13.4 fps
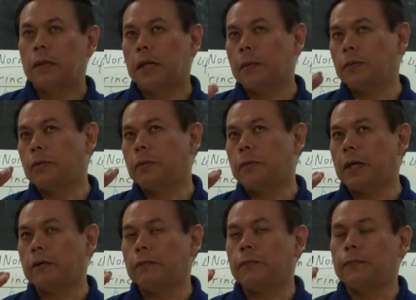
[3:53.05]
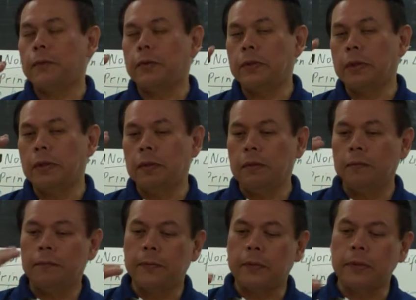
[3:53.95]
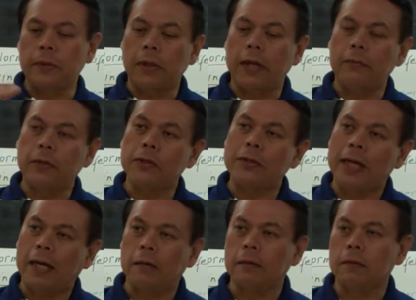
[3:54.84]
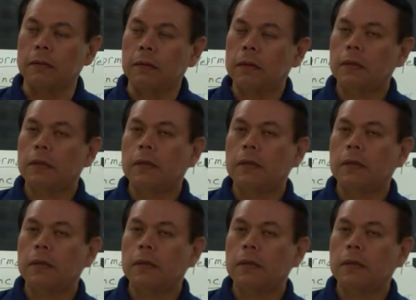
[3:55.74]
up to about four levels down.